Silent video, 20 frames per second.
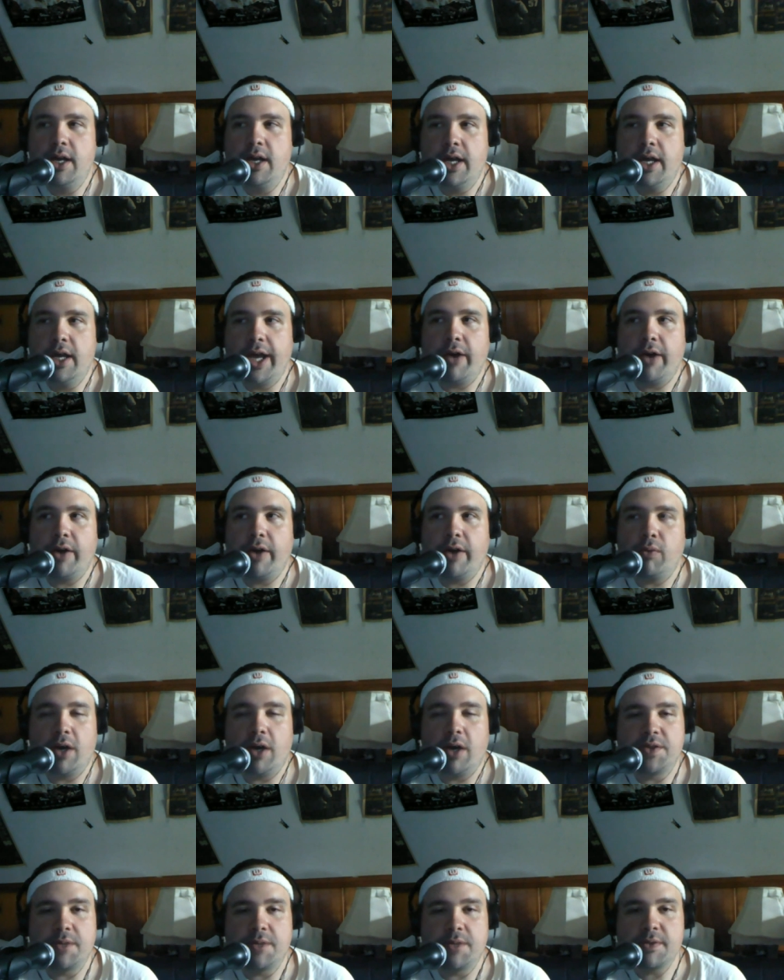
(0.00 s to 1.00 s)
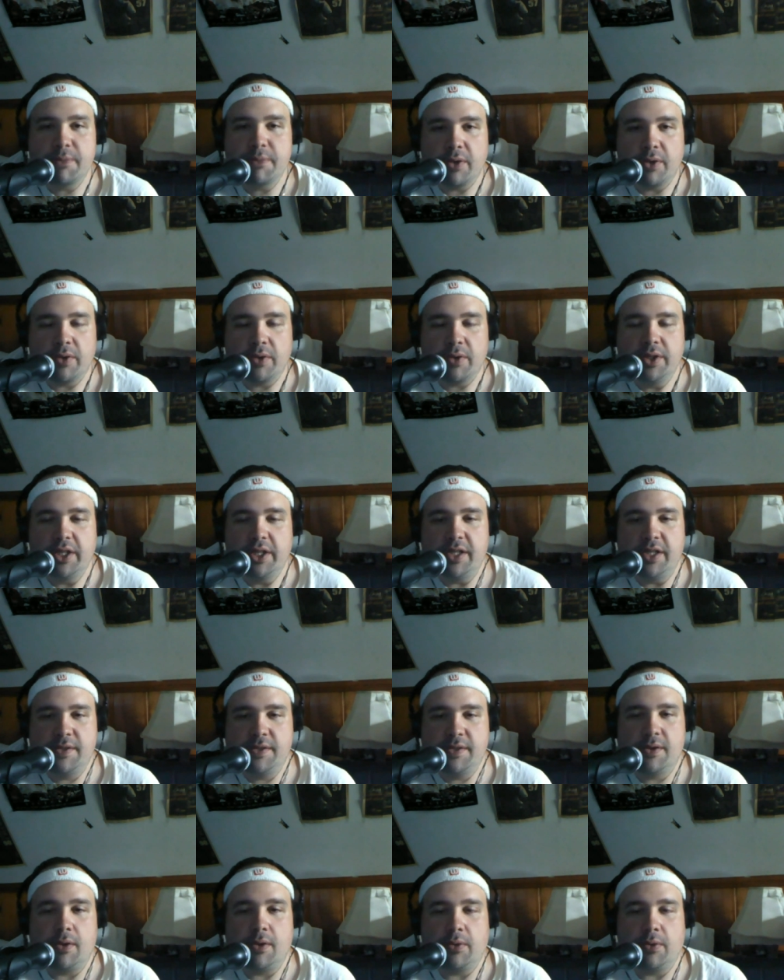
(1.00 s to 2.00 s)
Harry winds up spilling the
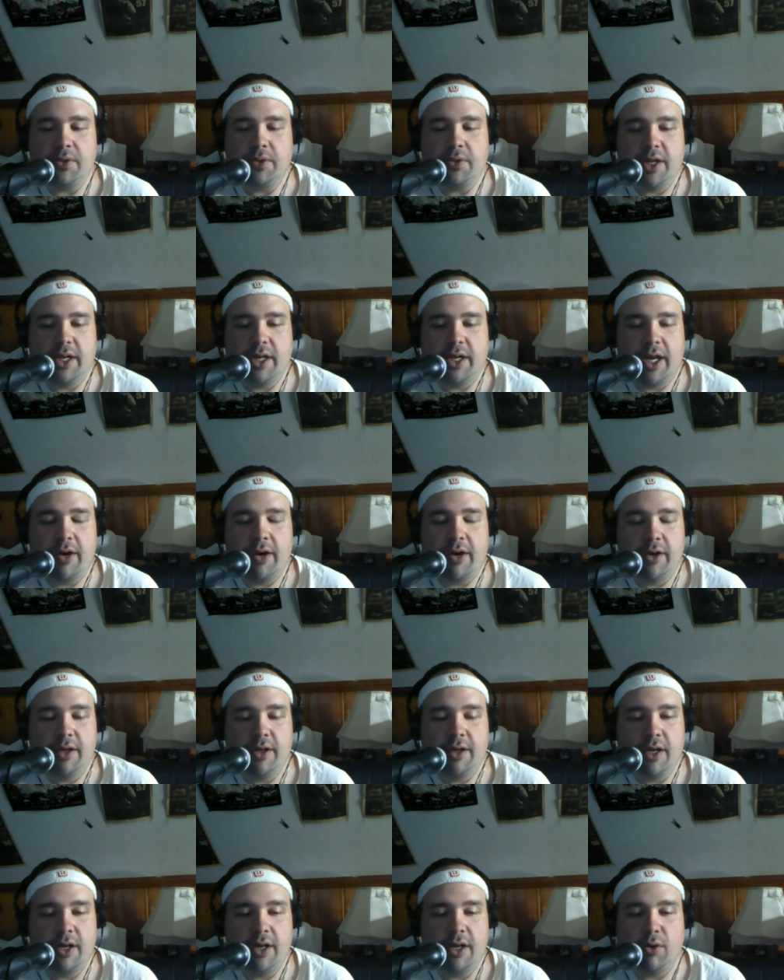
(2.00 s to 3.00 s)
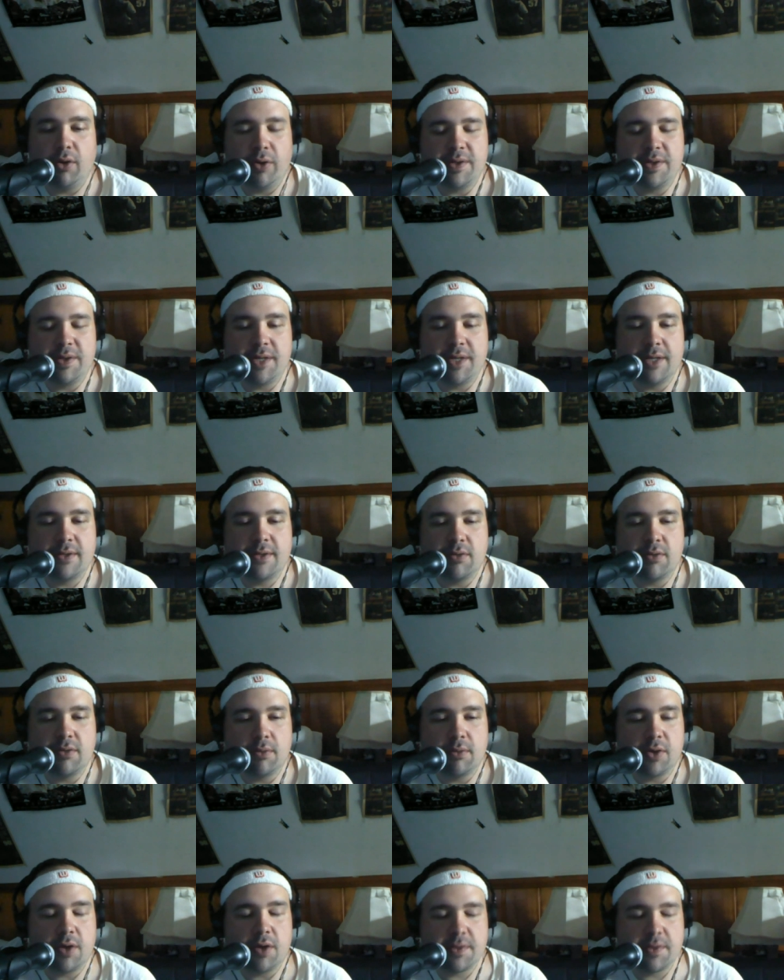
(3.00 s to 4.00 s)
salt, and Lloyd says to him,
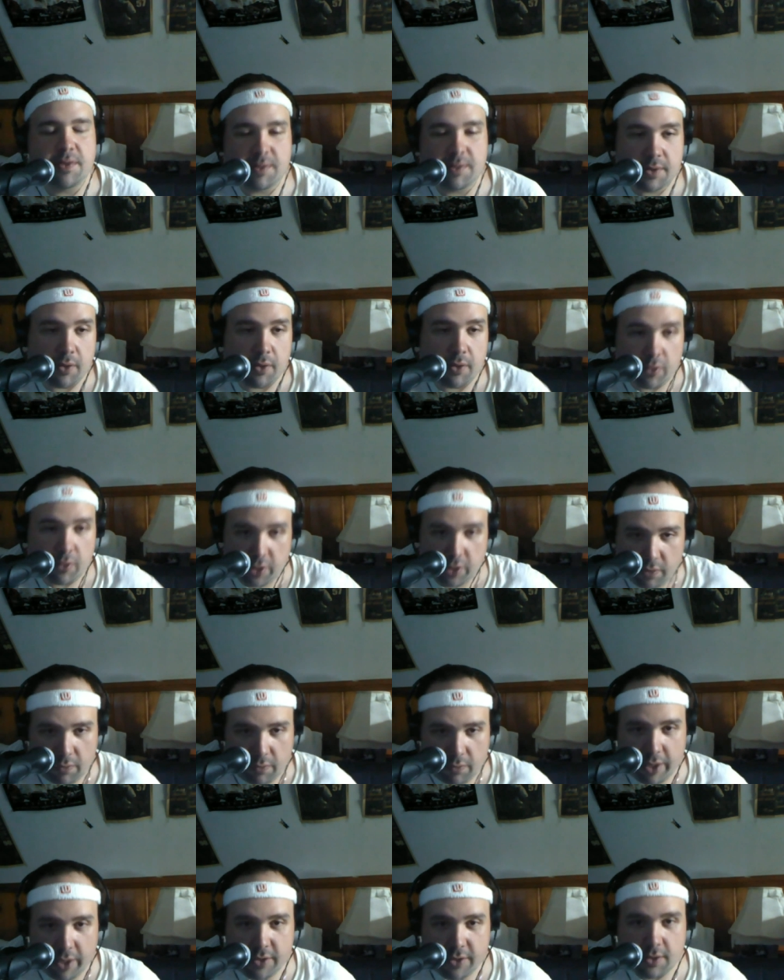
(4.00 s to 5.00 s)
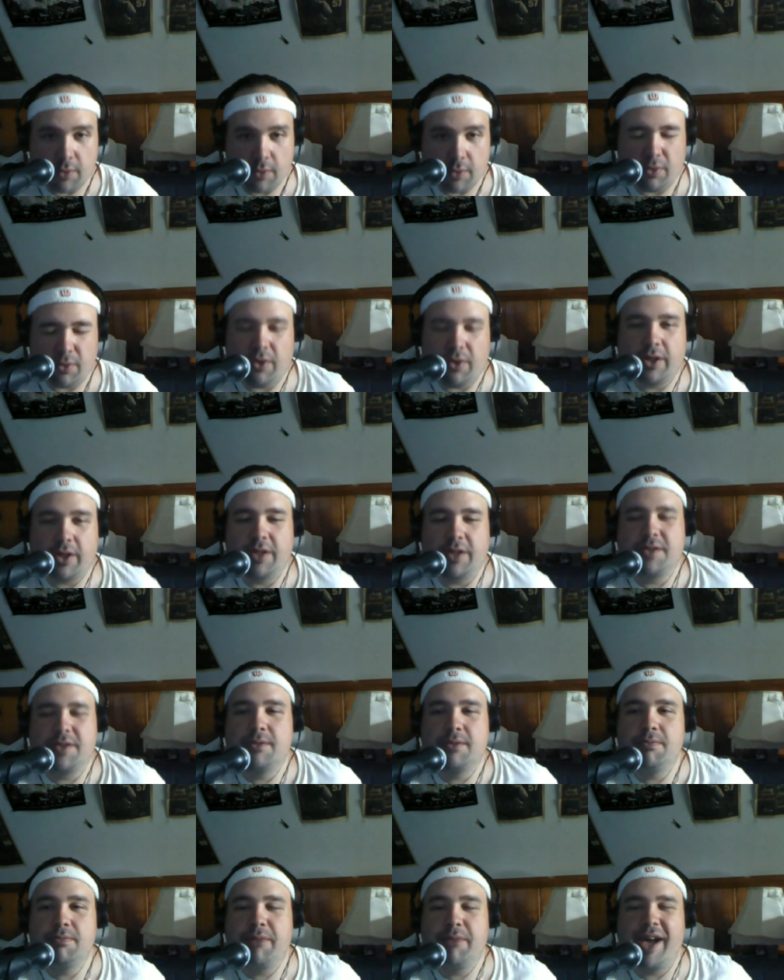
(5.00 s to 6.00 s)
toss some salt on your right shoulder because
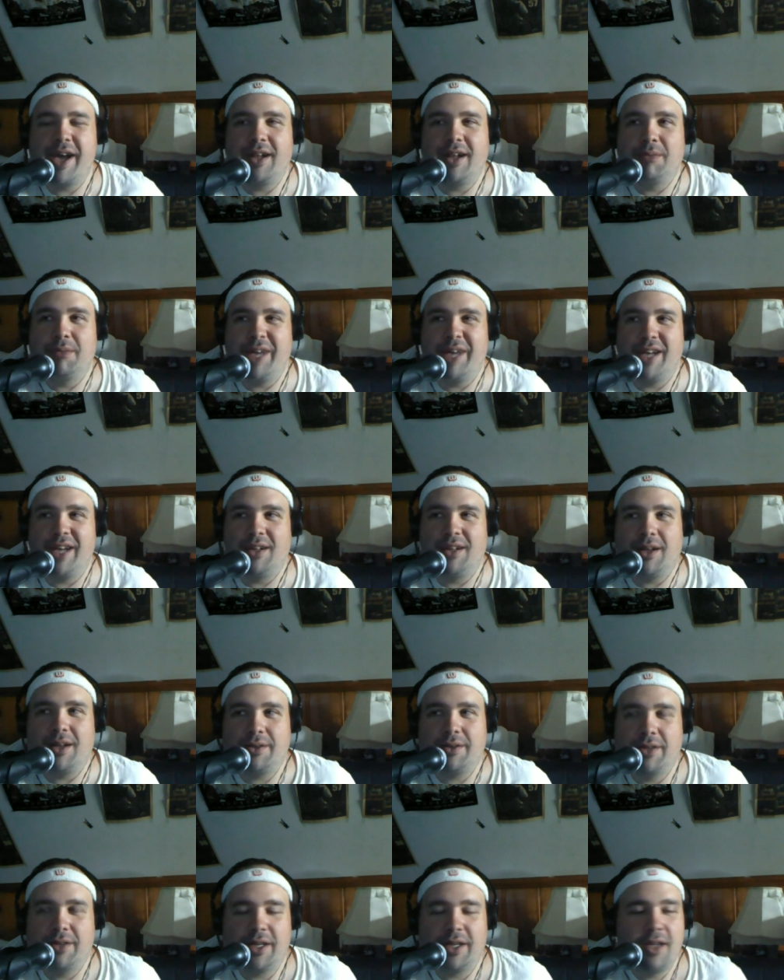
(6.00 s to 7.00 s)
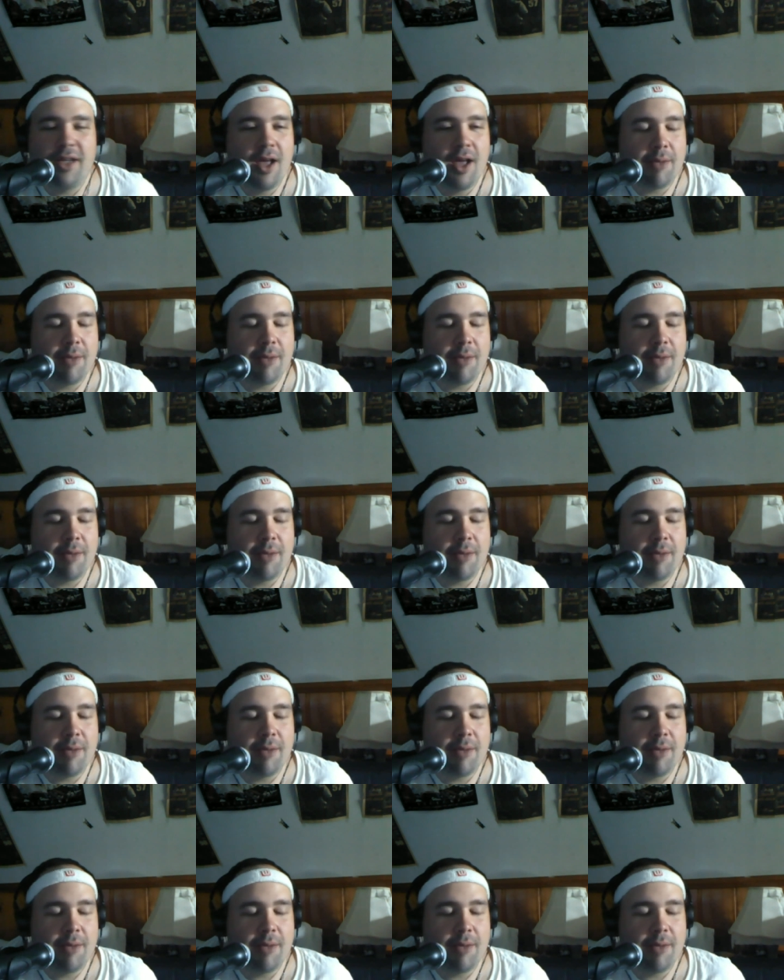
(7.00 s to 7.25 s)
it's a bad luck thing.